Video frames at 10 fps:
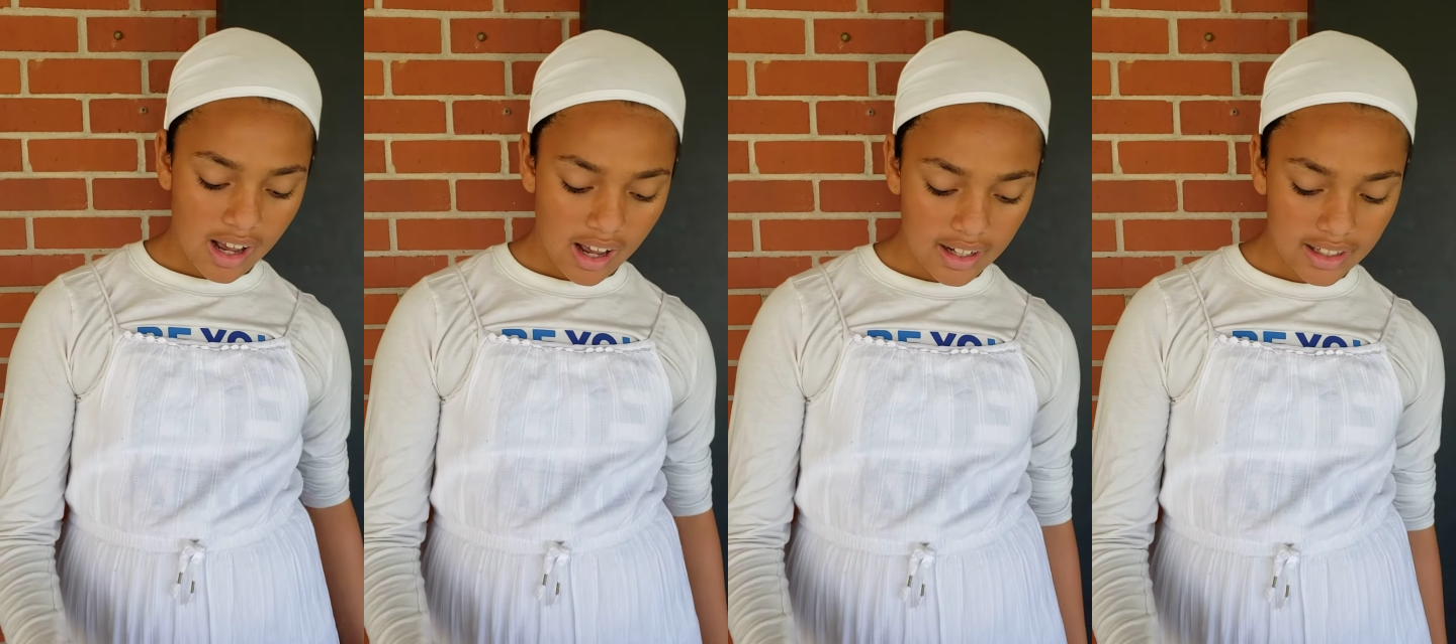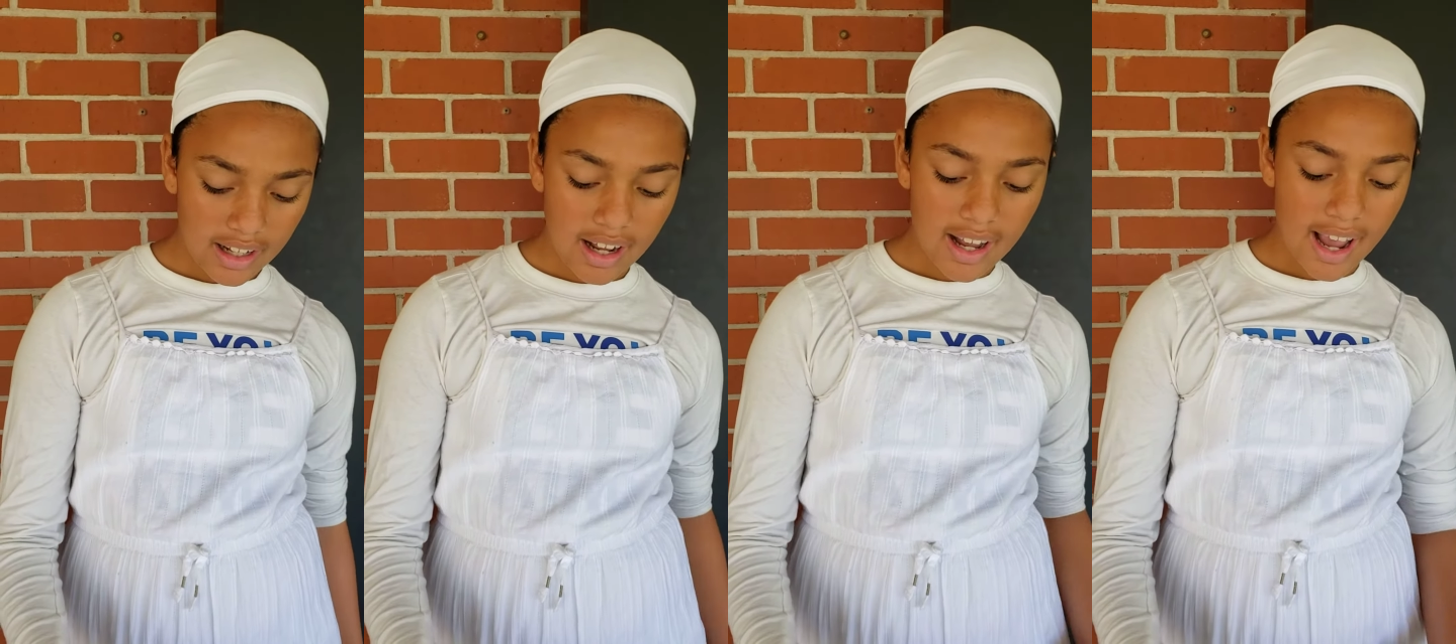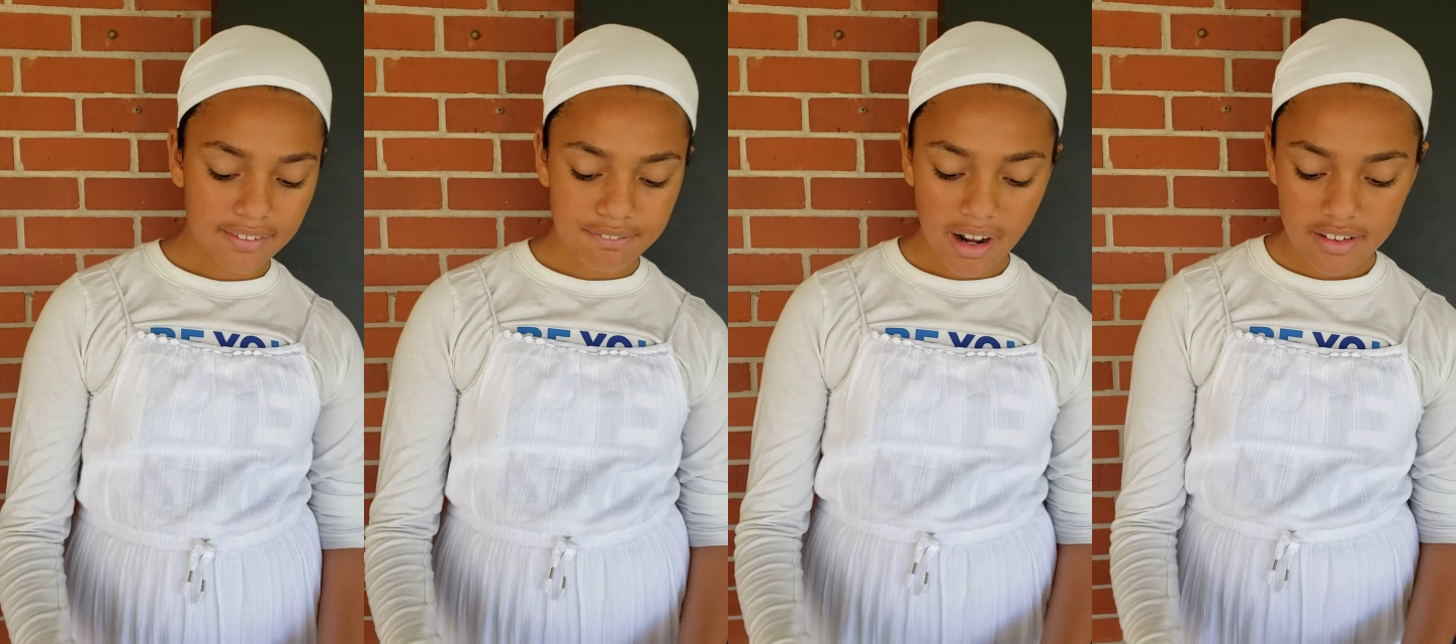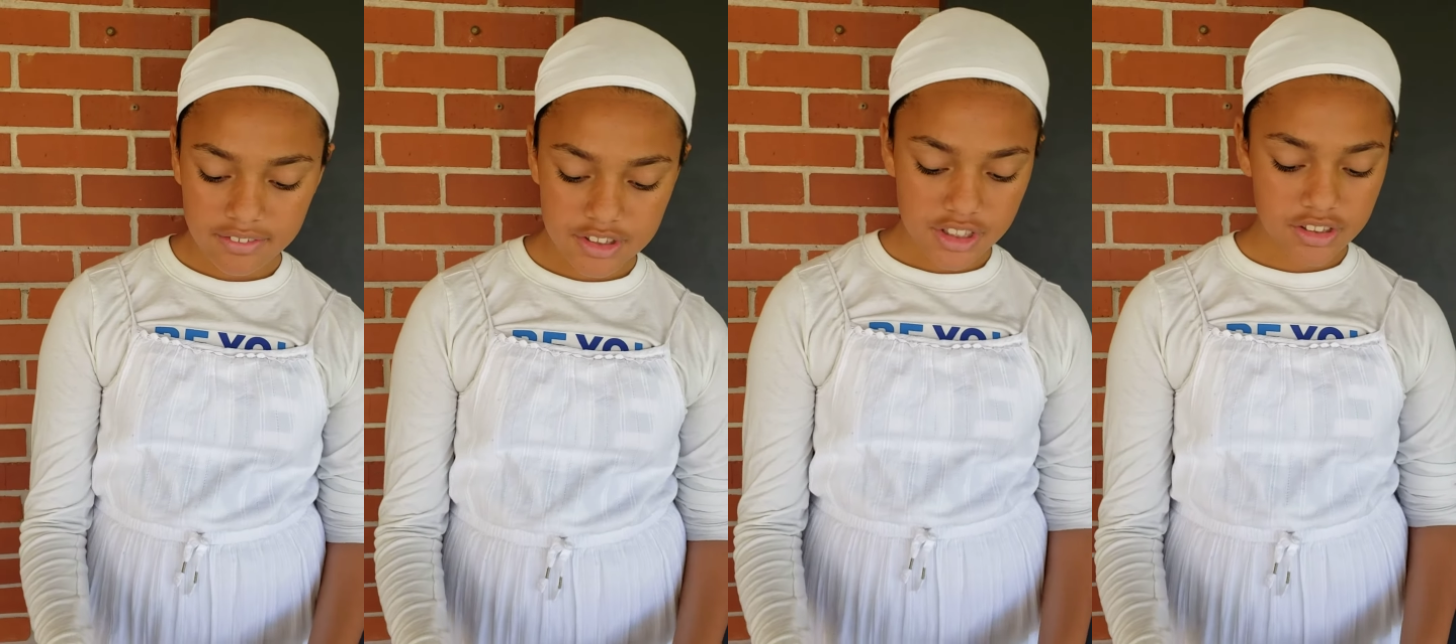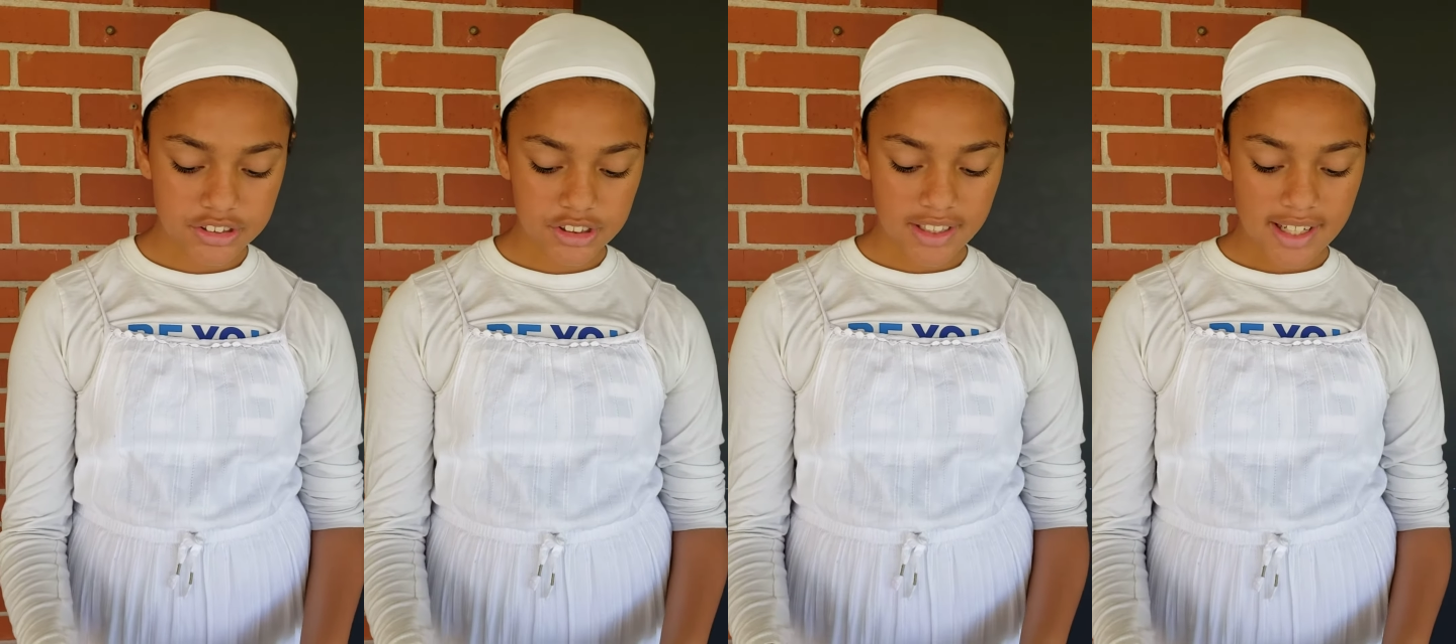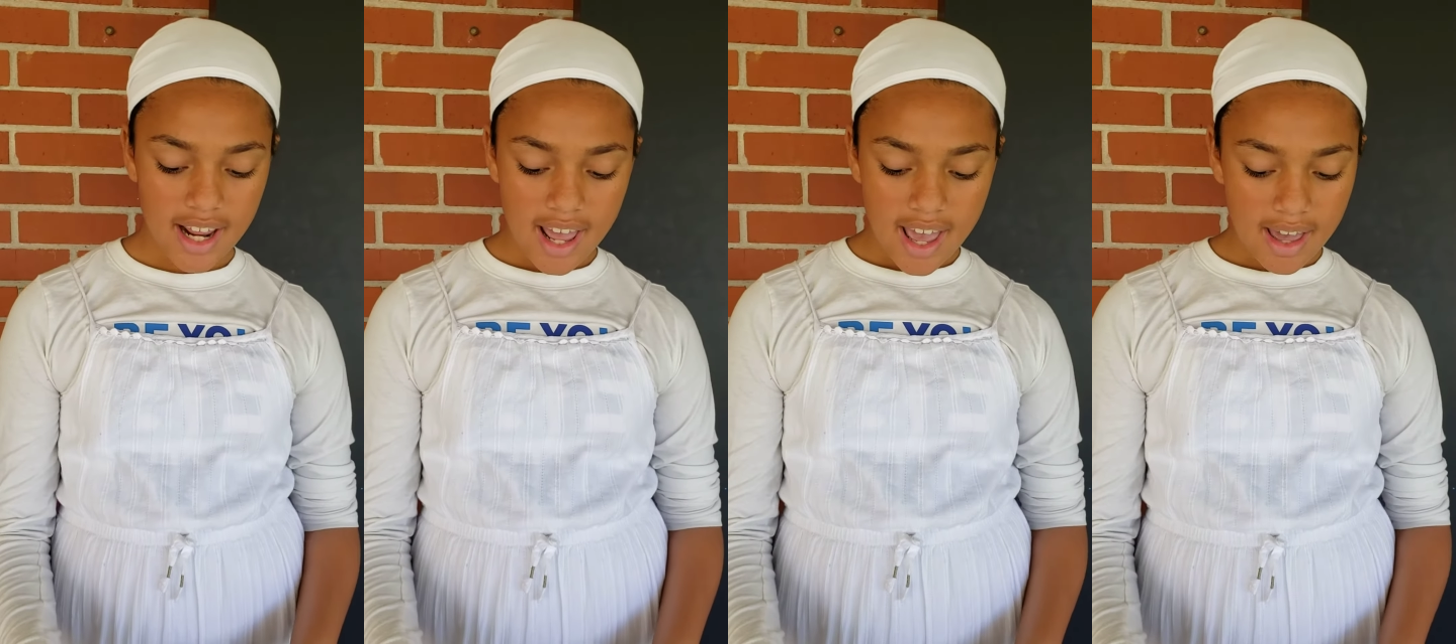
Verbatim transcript: I, got, I had five children